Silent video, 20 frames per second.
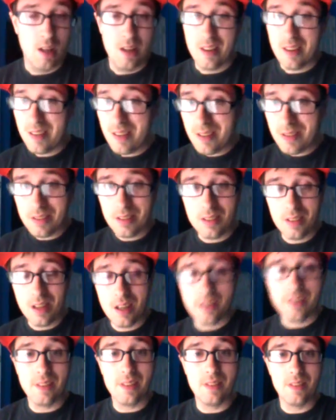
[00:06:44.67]
there's a
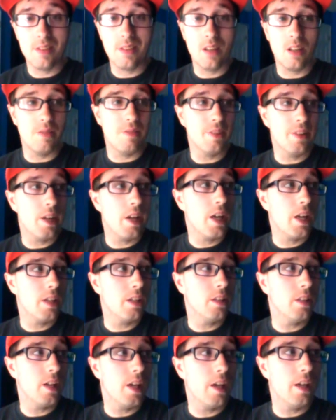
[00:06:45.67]
lot of stuff, a lot
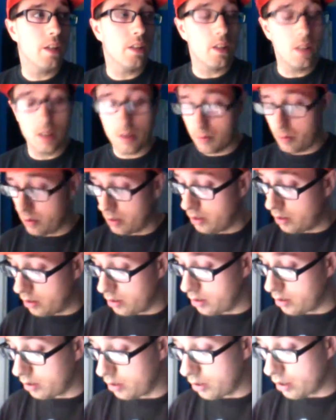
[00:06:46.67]
of, lot of good
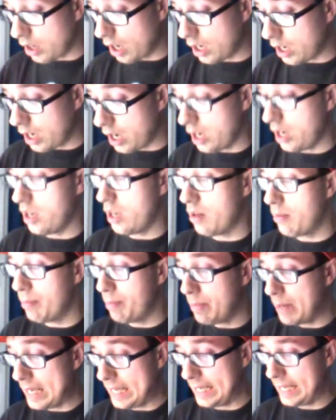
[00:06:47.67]
ones. And I'm not
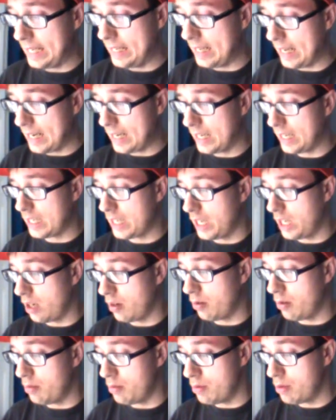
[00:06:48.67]
big in hockey, I
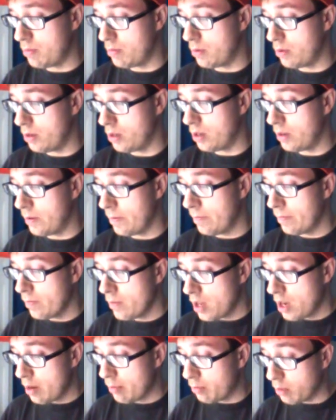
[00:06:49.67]
remember.
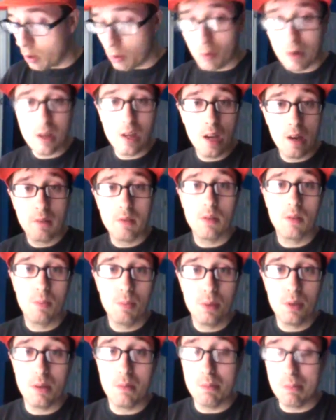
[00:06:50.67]
But when I was
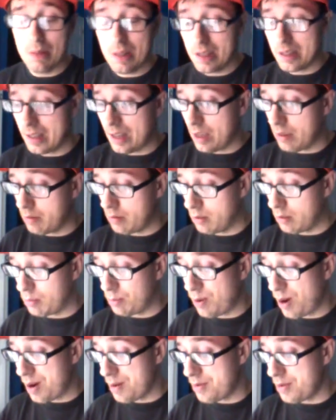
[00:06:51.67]
pretty big, that was
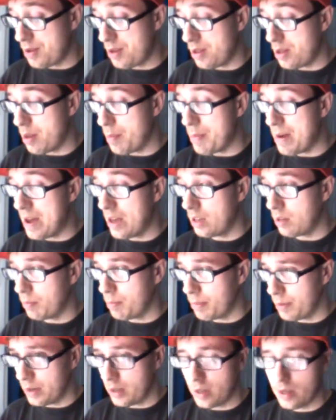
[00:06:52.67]
probably the best.
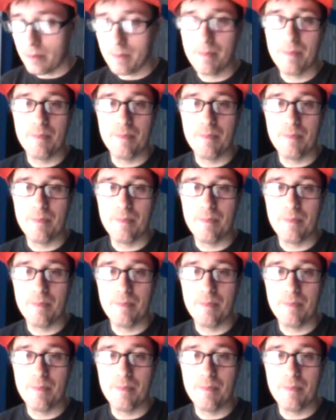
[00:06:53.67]
But,